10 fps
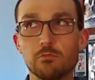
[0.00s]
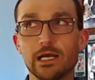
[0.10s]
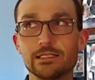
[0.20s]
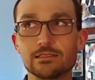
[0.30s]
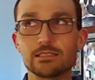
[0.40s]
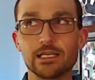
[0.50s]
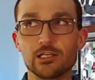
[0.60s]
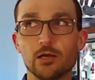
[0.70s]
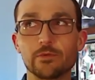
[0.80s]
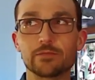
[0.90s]
Biden's
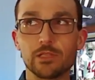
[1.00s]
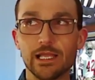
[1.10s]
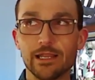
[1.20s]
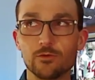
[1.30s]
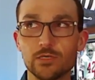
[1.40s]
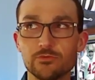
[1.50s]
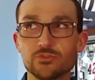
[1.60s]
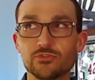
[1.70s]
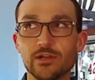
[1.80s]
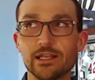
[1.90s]
economic plan when he
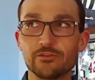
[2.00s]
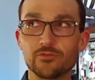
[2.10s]
was running